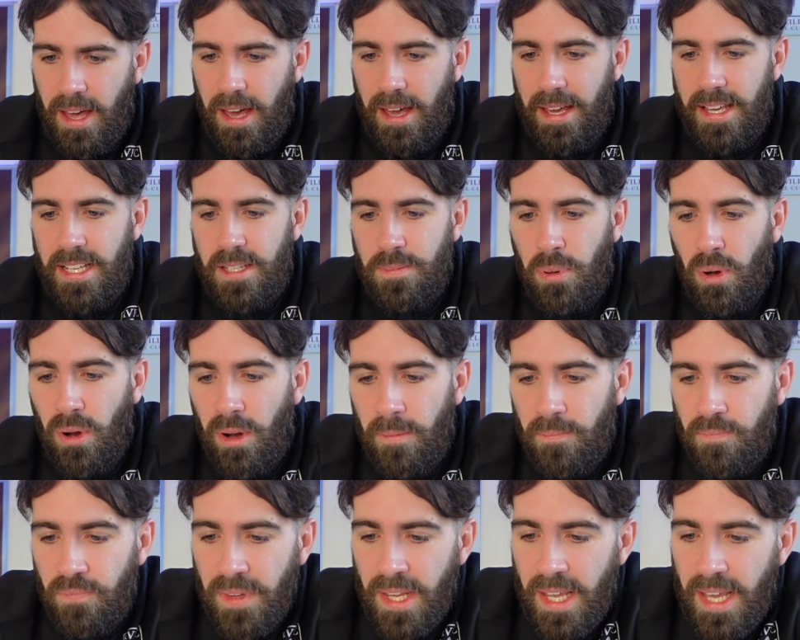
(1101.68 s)
He's
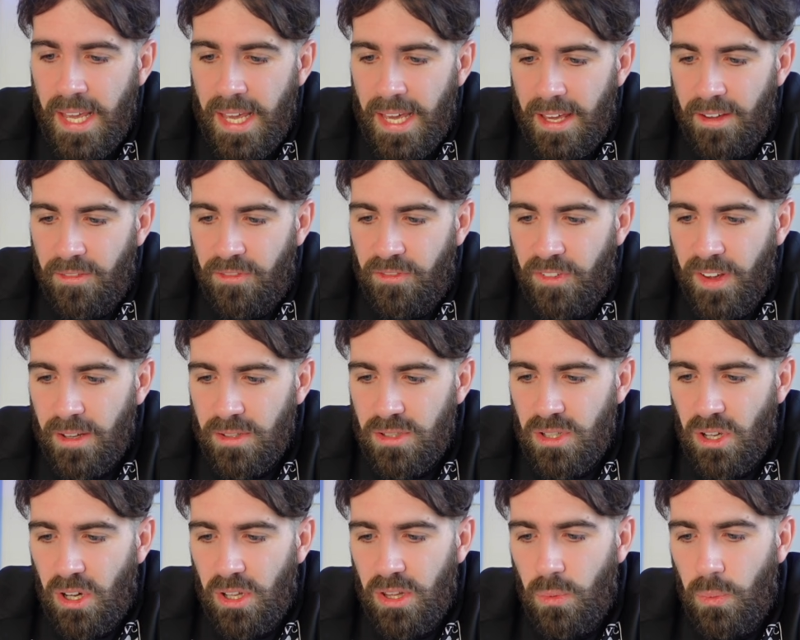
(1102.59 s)
put, it feels
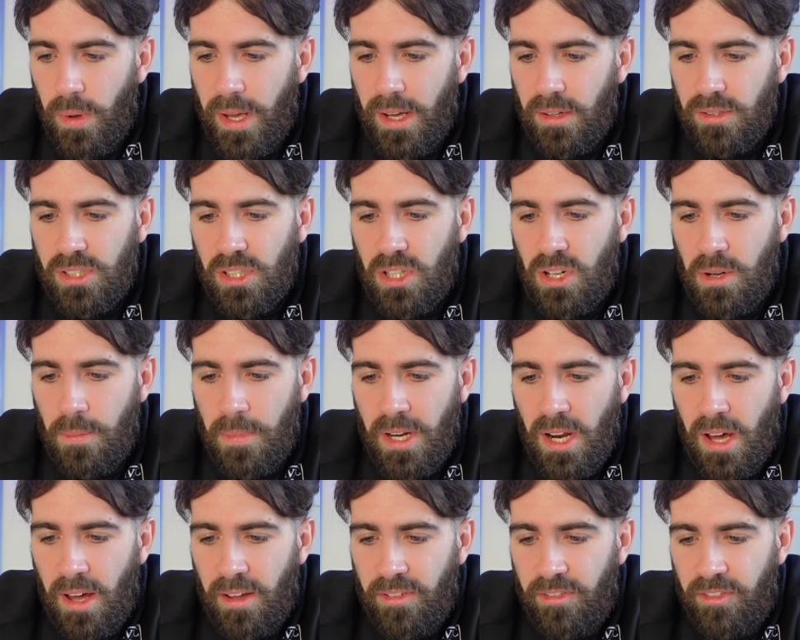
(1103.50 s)
like the wheels are
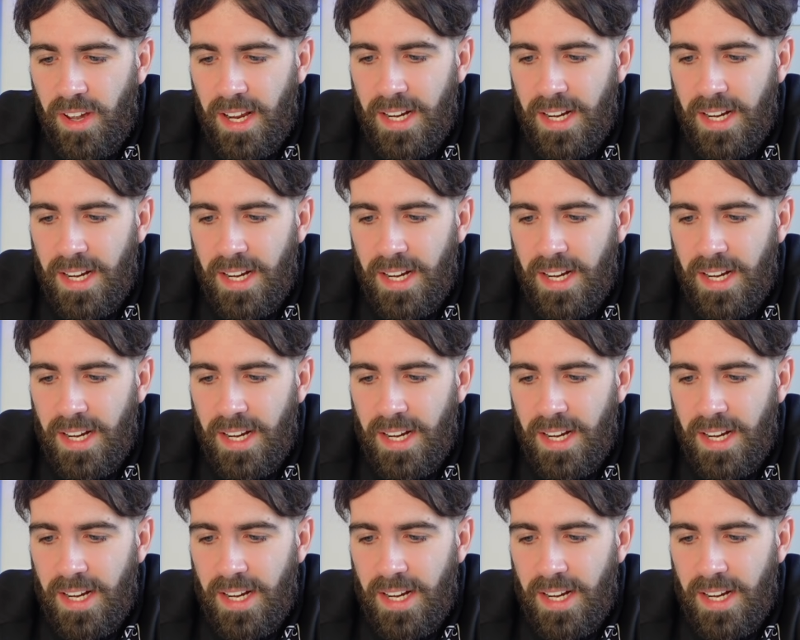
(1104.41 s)
coming off